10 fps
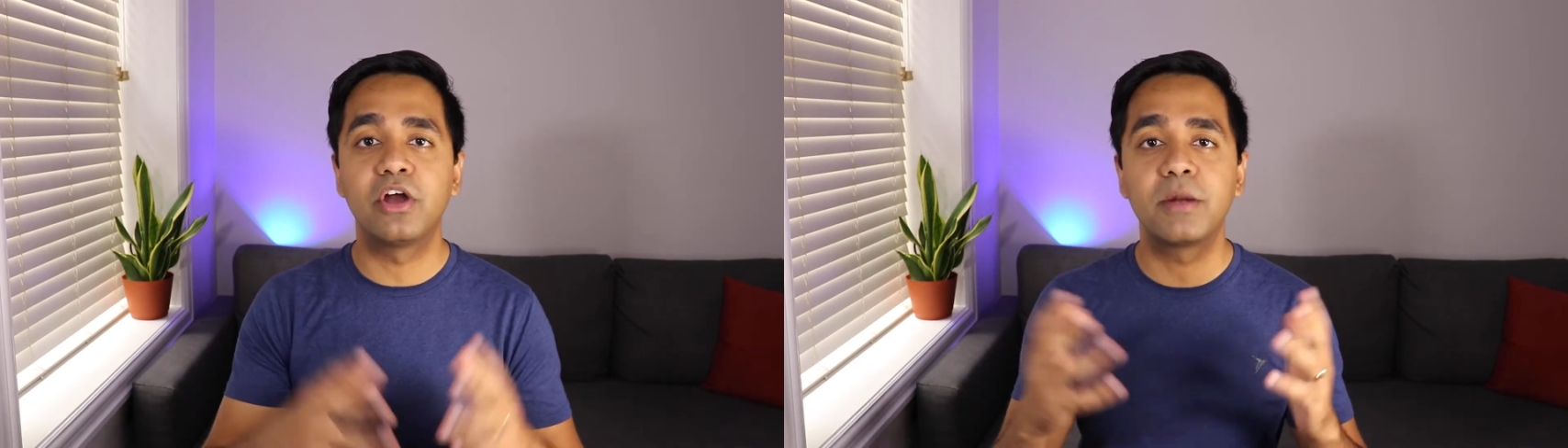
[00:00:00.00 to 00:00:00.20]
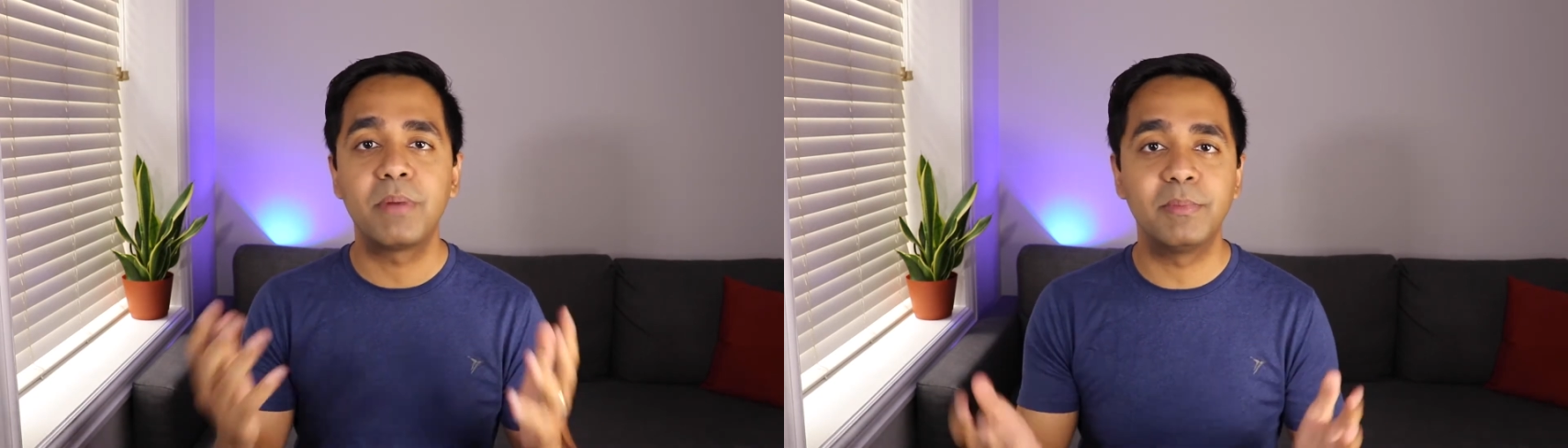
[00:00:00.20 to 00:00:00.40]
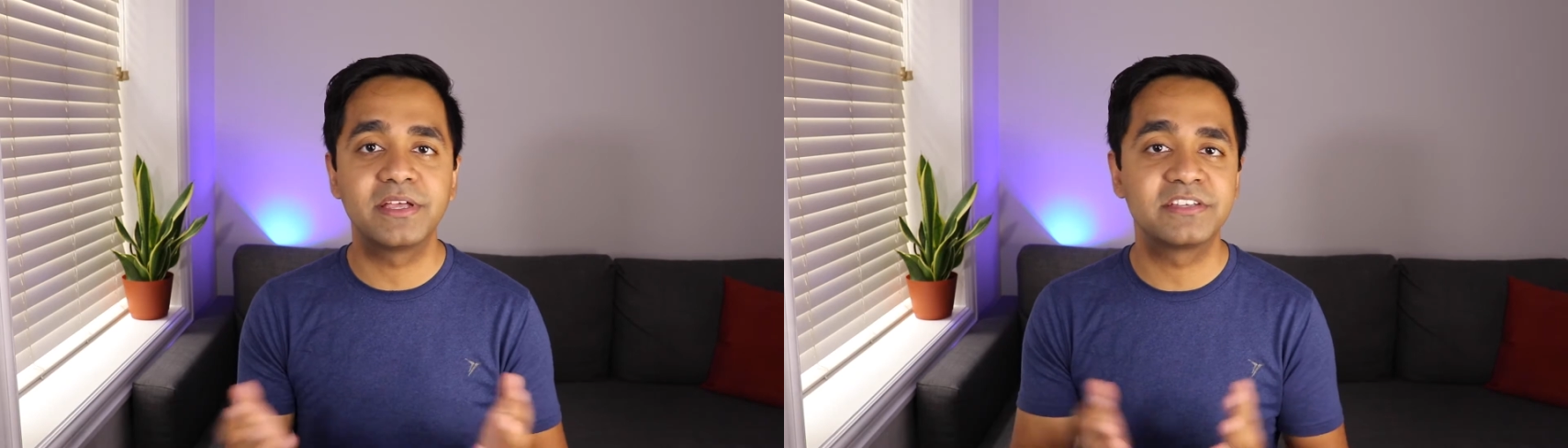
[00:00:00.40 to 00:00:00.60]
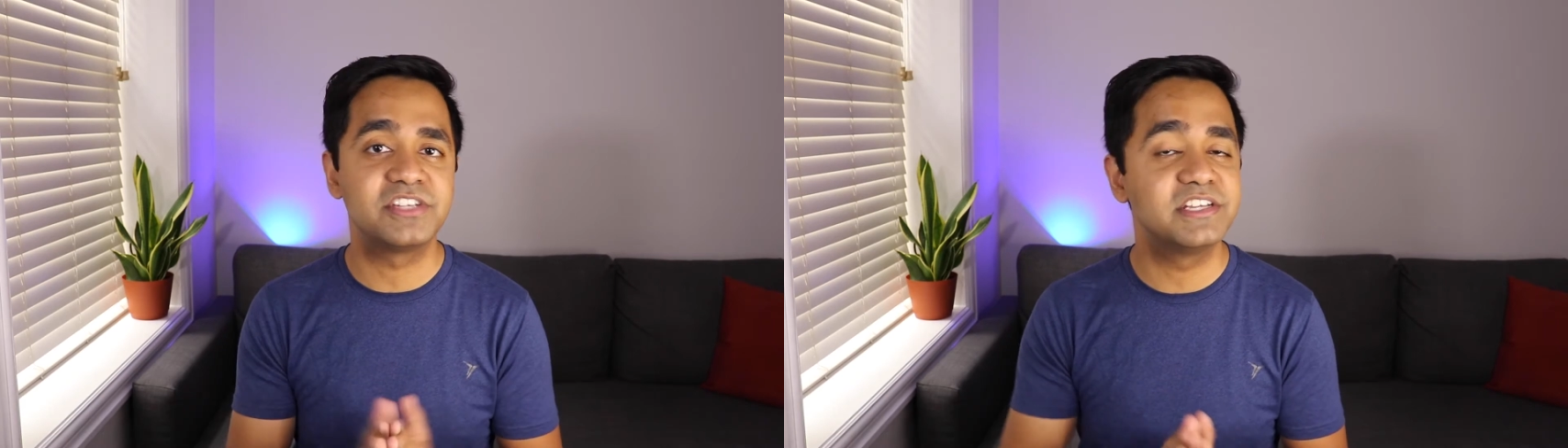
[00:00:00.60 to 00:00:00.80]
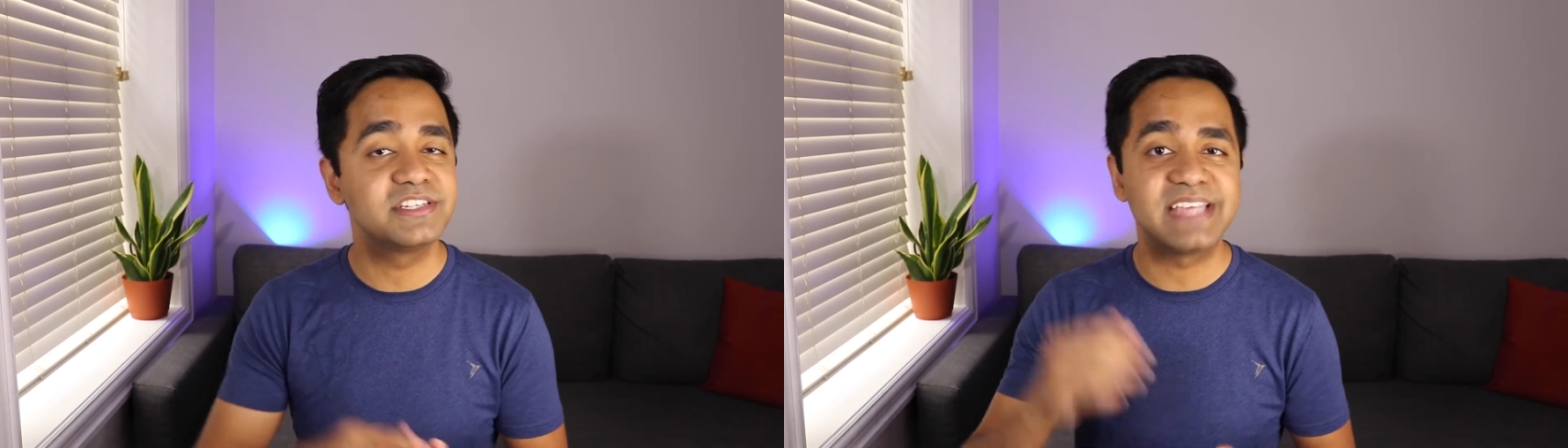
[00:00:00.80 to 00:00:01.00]
on our public
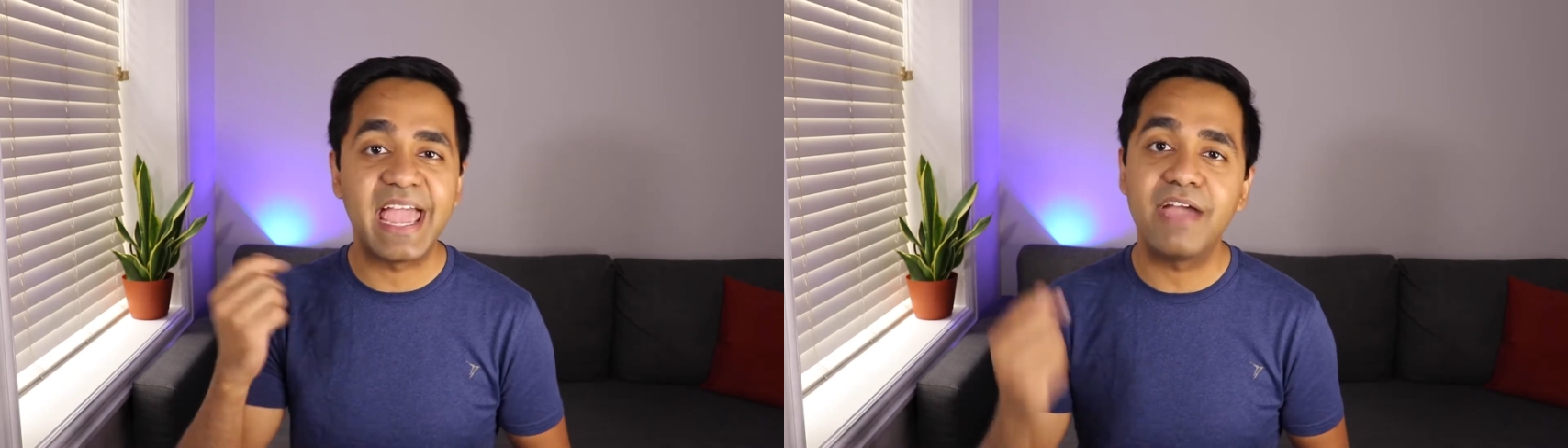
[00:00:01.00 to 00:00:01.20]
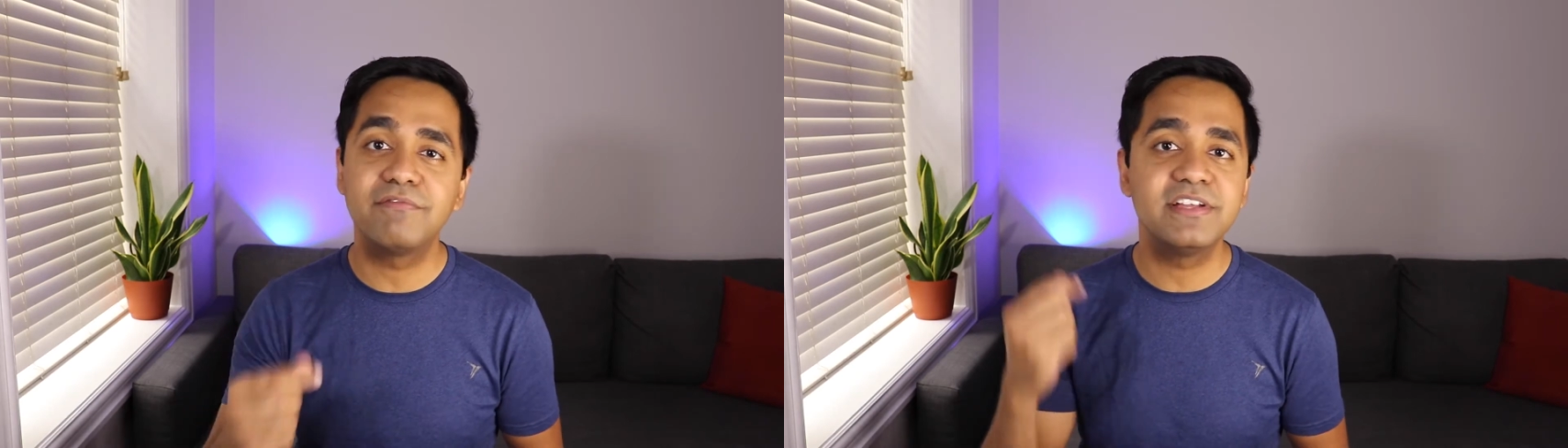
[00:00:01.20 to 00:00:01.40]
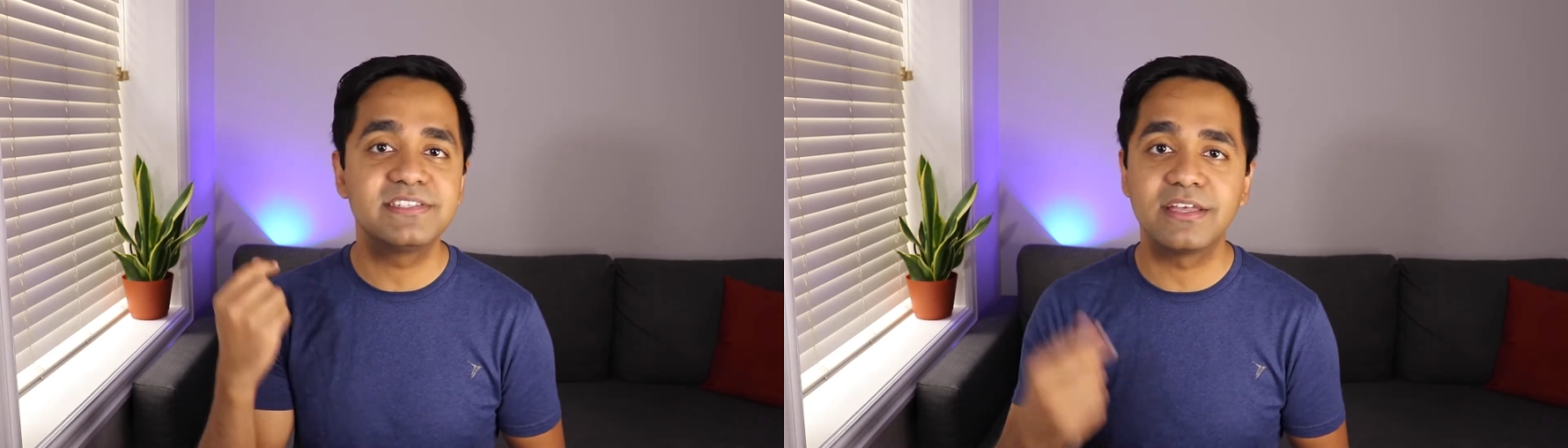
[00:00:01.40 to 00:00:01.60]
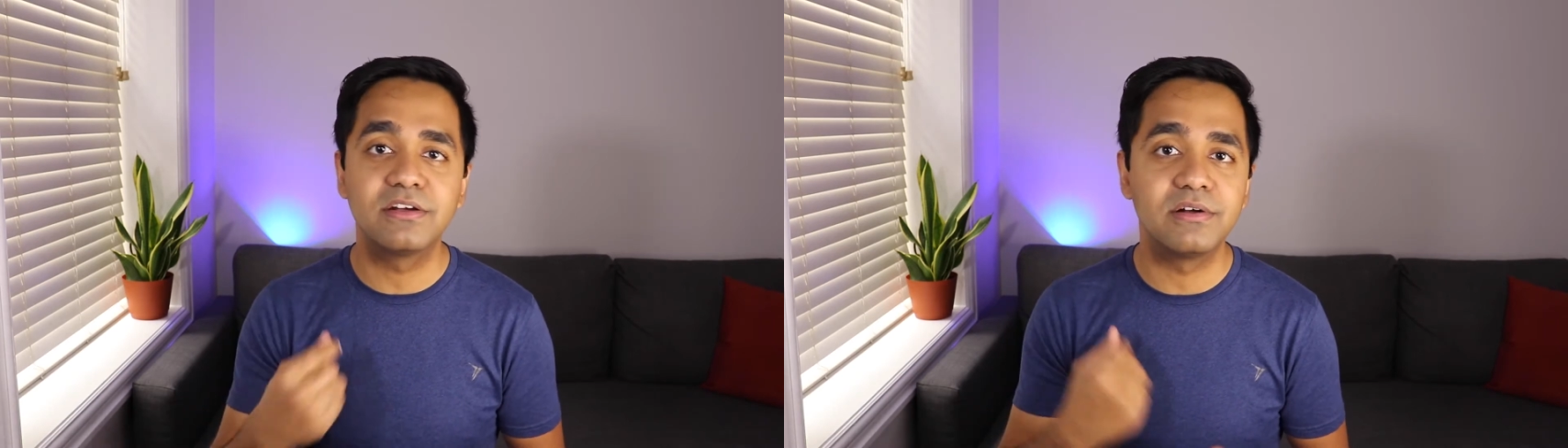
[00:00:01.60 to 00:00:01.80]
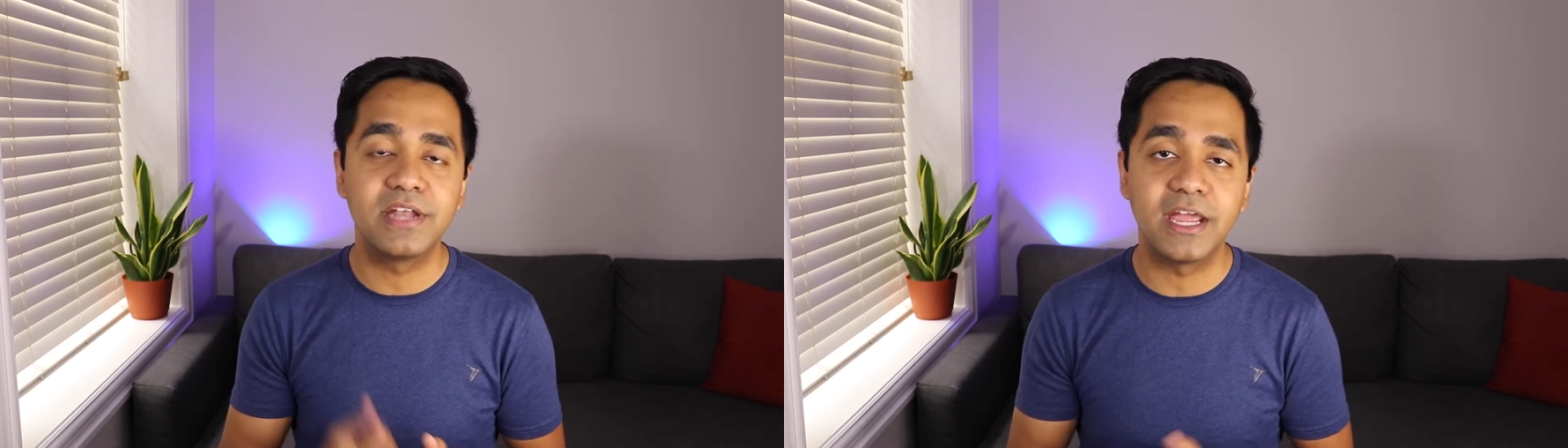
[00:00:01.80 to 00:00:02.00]
exchanges every
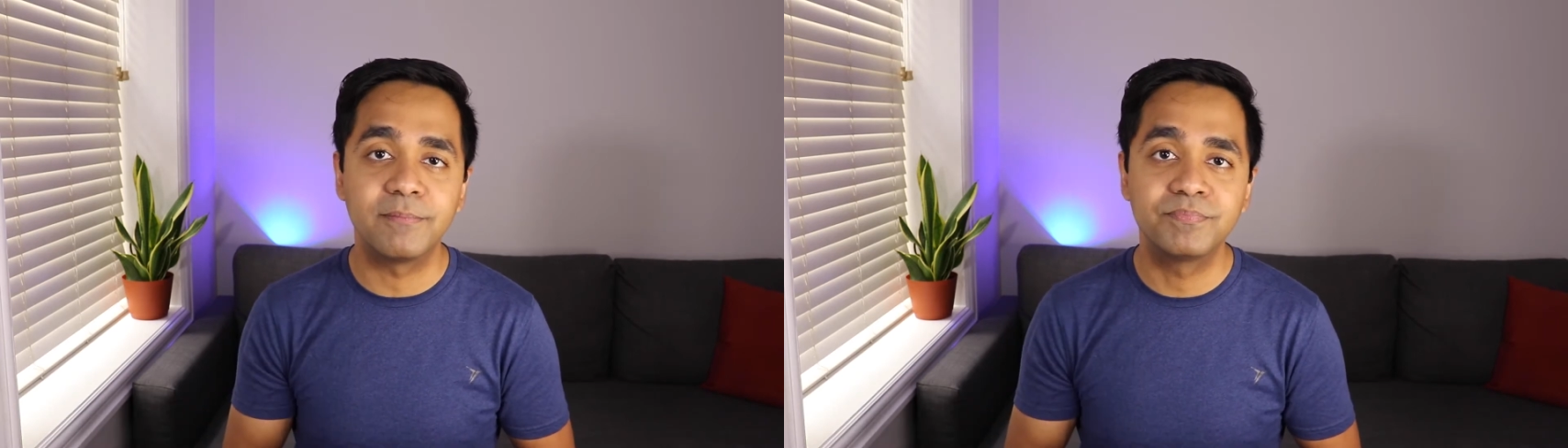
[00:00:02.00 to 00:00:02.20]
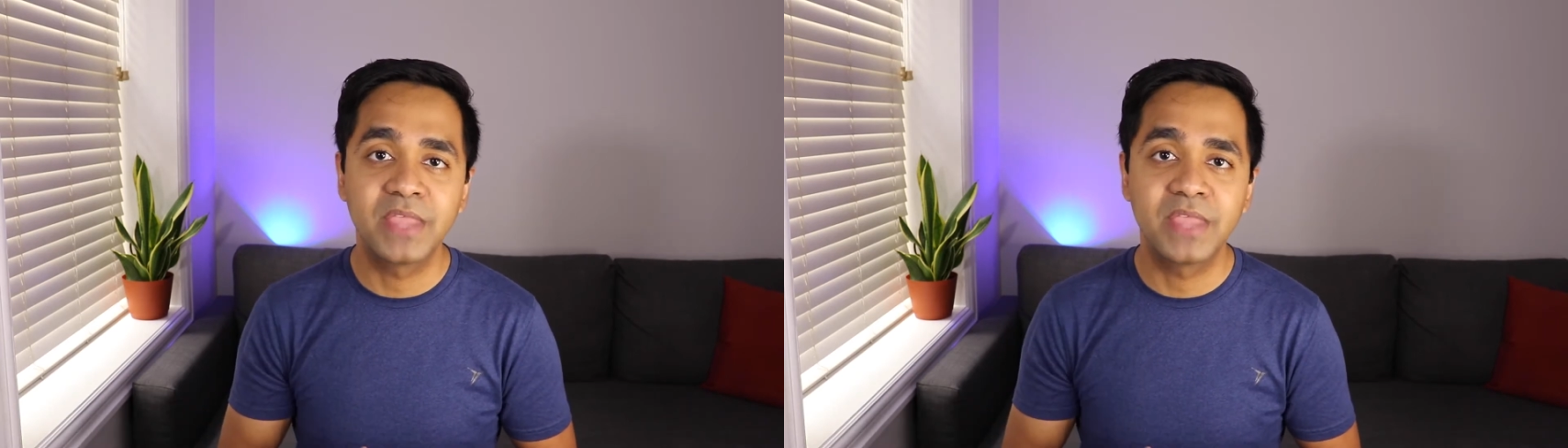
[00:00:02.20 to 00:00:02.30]
single day.